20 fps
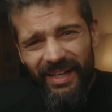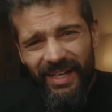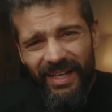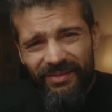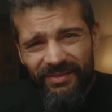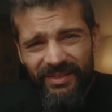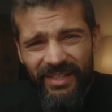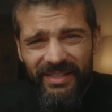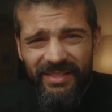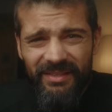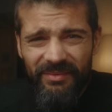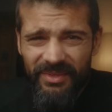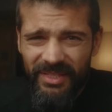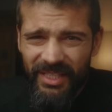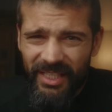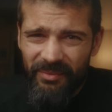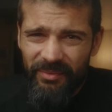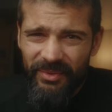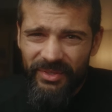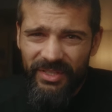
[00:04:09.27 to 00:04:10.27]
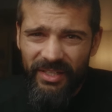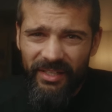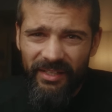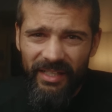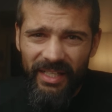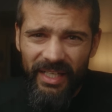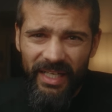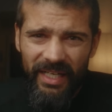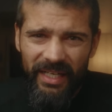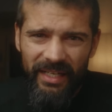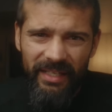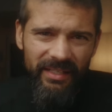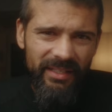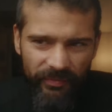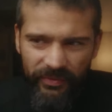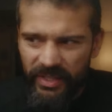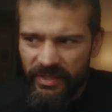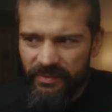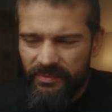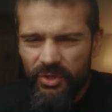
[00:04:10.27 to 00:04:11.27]
I've read some statements online
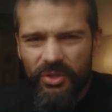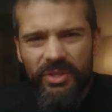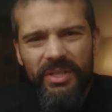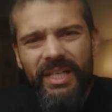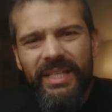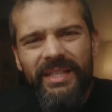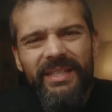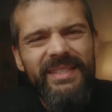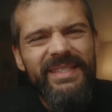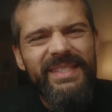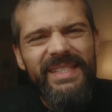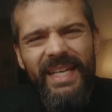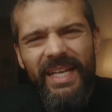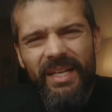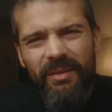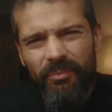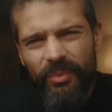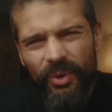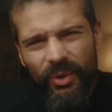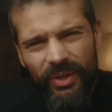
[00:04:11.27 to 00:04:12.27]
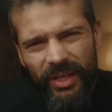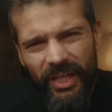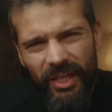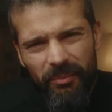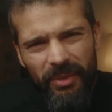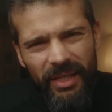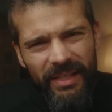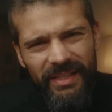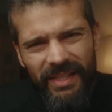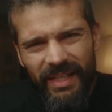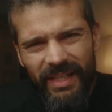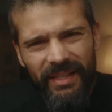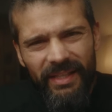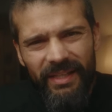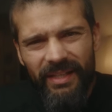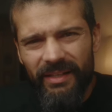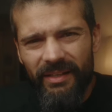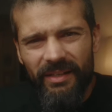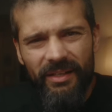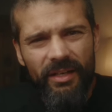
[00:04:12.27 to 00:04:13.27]
that you can get the same bokeh by
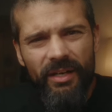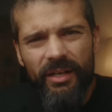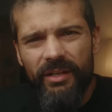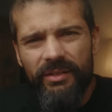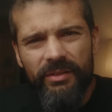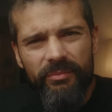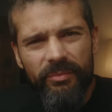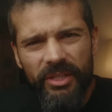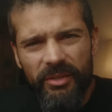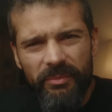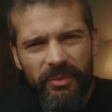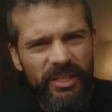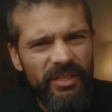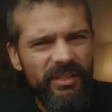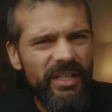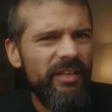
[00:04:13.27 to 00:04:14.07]
taking a 100mm